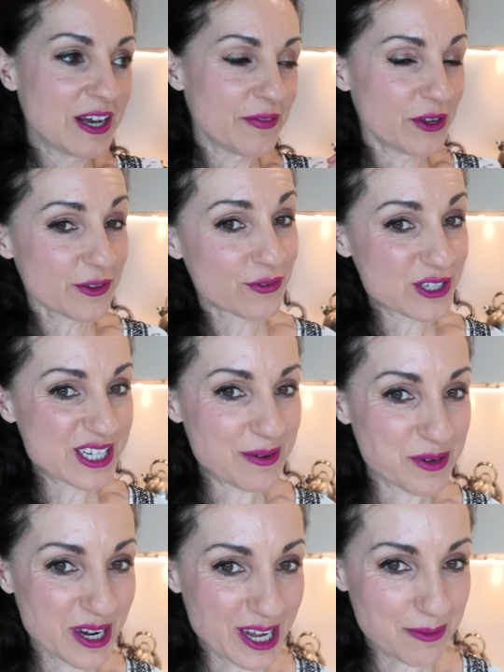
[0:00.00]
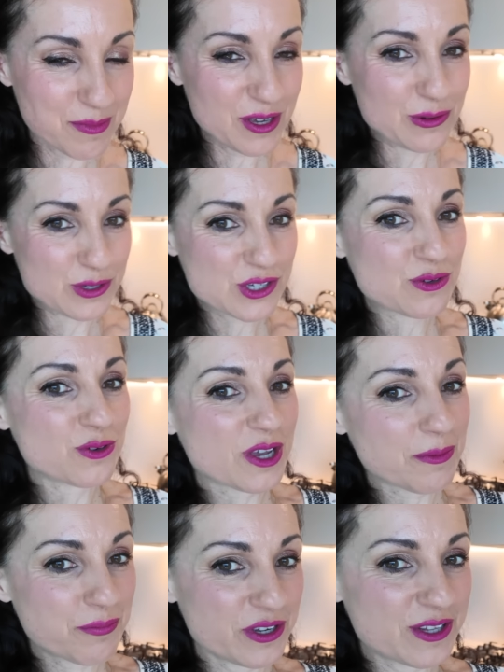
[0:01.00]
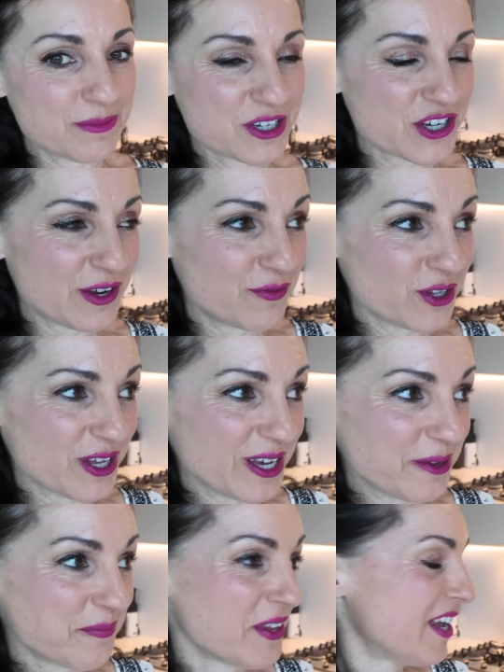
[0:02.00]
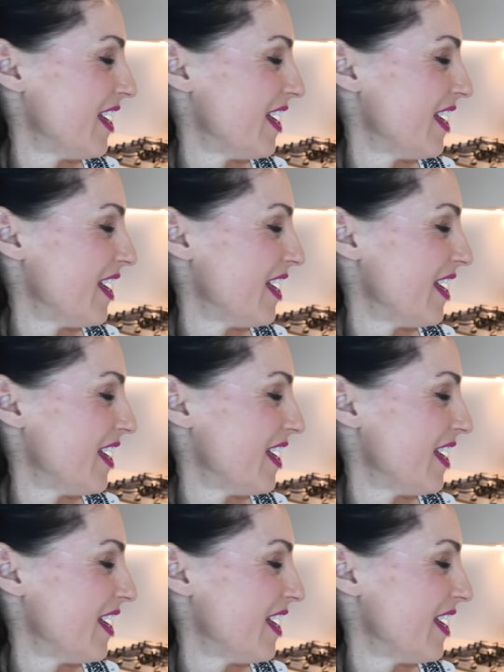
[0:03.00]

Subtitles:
Not for someone like me who is cooking pretty much every day.